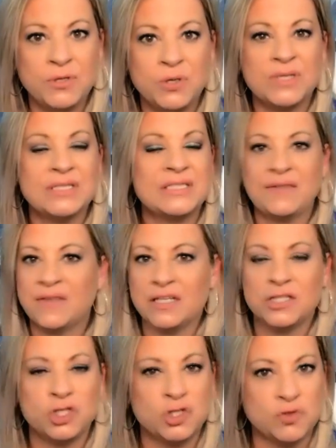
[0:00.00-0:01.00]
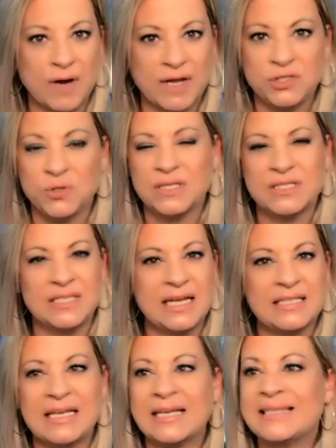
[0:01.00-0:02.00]
You can say that it's stress. You can say
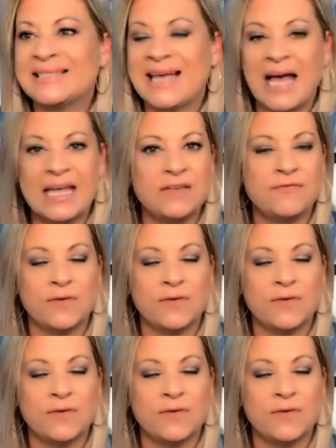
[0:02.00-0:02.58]
it's anxiety